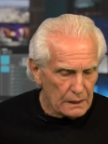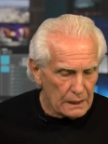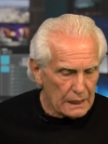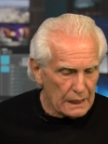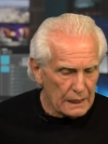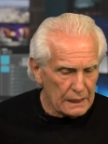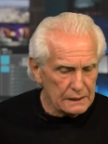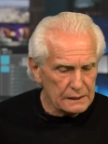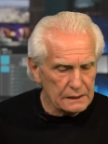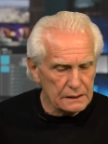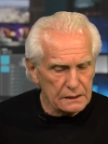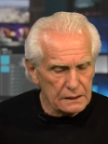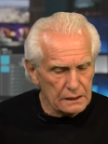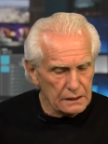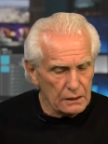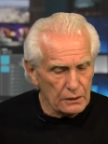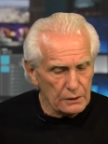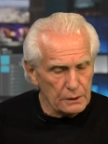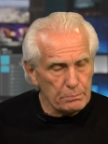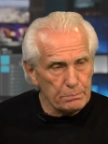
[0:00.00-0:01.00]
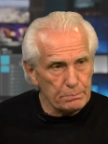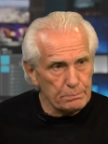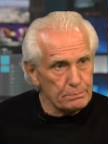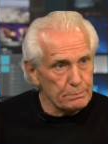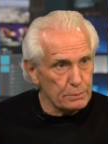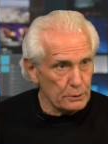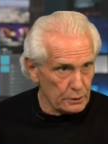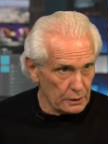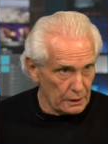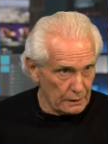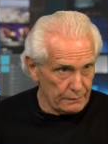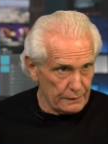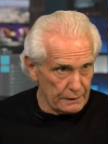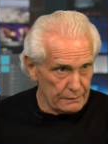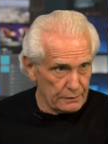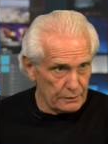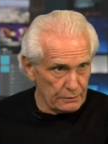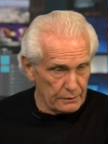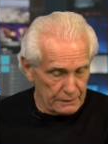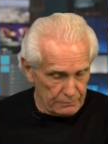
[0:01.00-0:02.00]
And the only book I've
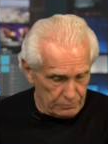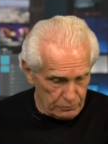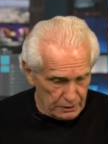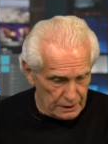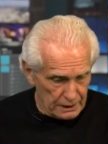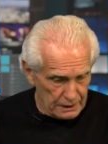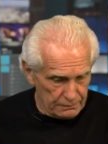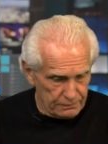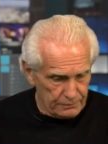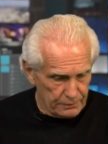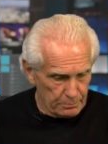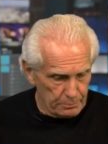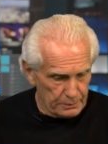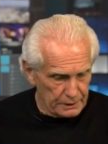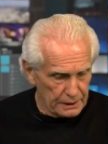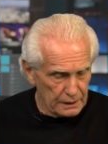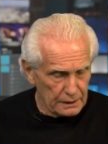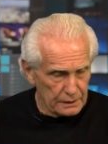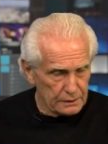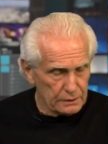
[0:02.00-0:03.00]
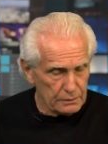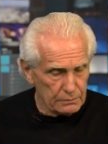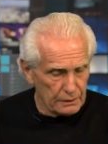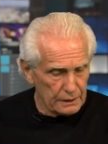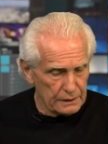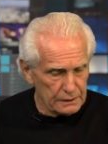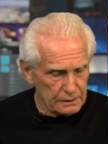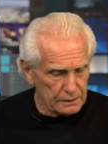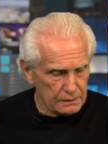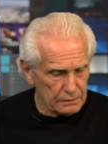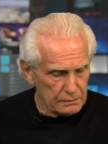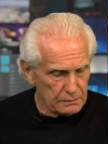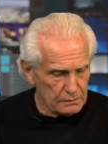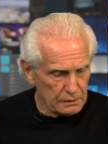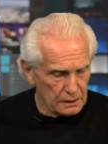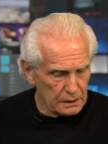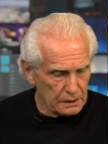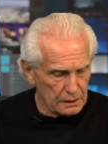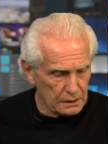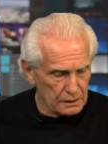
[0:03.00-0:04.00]
ever read, really, from beginning to end,
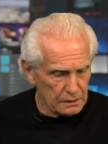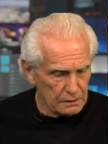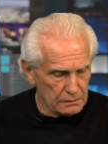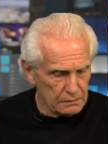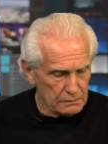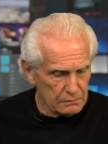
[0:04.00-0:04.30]
uh,